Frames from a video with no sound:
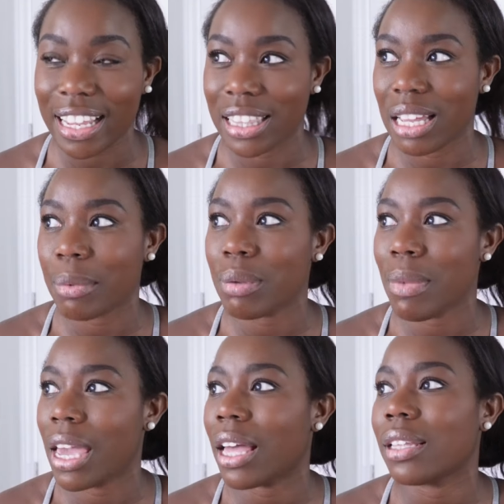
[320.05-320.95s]
And I think I'm gonna
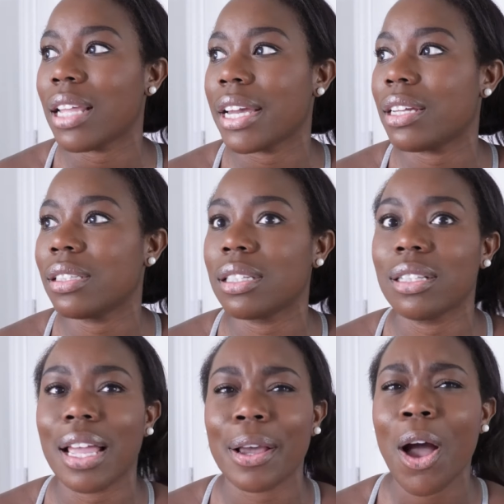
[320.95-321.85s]
make like a little
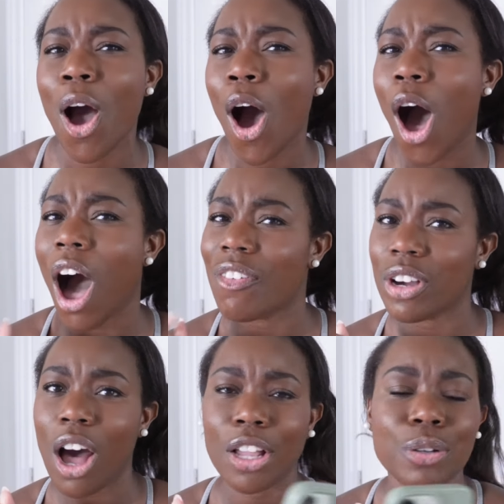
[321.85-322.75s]
like
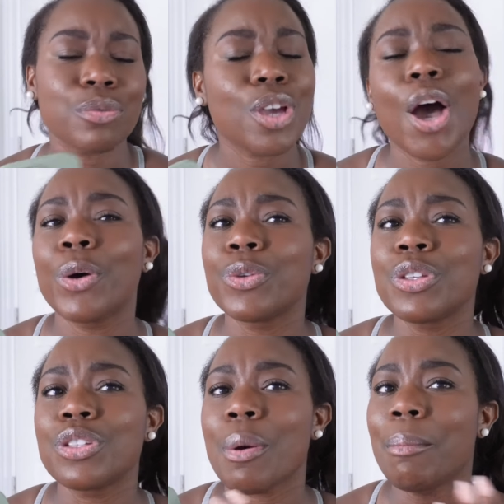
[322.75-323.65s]
avocado
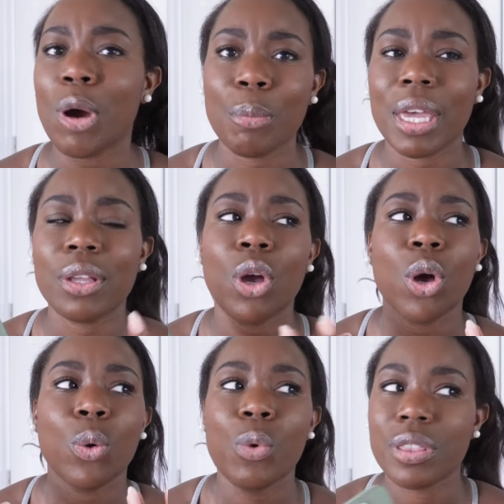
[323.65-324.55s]
toast moment
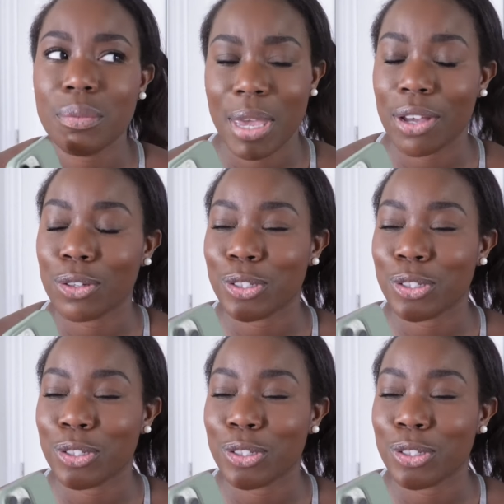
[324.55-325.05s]
with the bagels.